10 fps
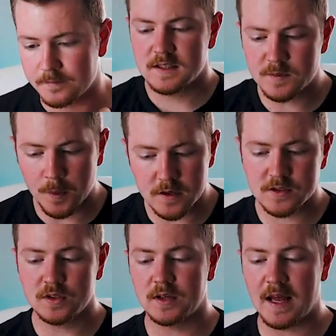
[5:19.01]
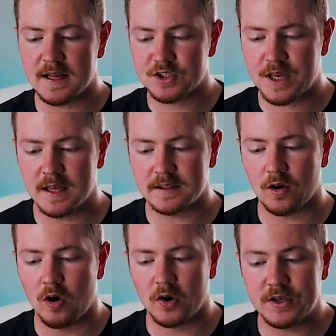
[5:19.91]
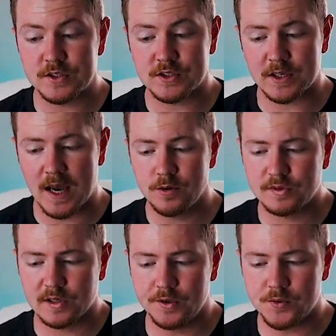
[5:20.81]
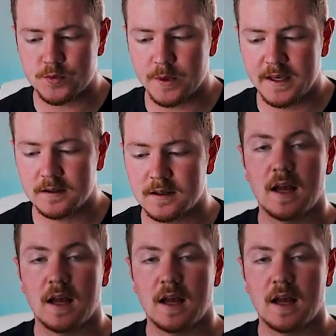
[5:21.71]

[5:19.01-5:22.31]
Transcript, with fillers: This person could educate their audience on how to lose weight